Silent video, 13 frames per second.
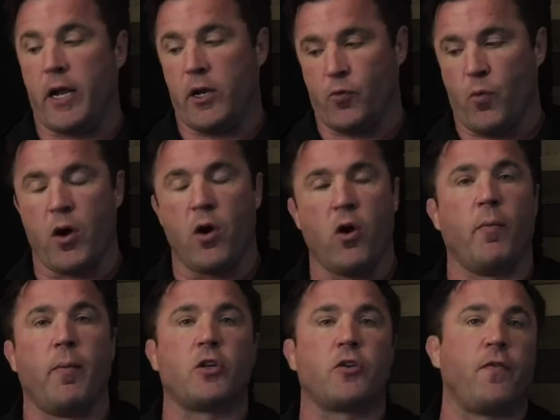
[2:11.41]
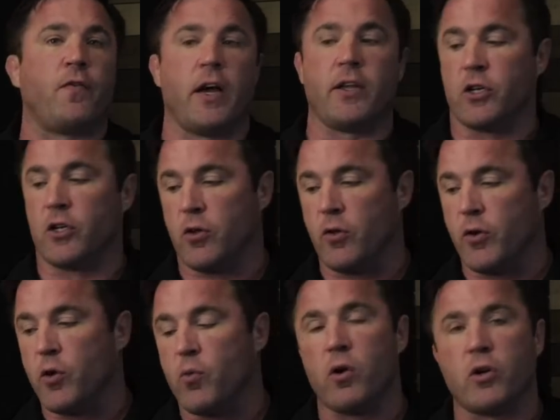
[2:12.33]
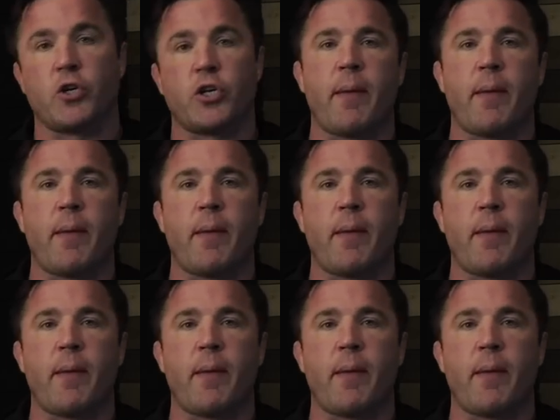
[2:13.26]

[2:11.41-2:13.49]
He's won a whole bunch of fights, including a world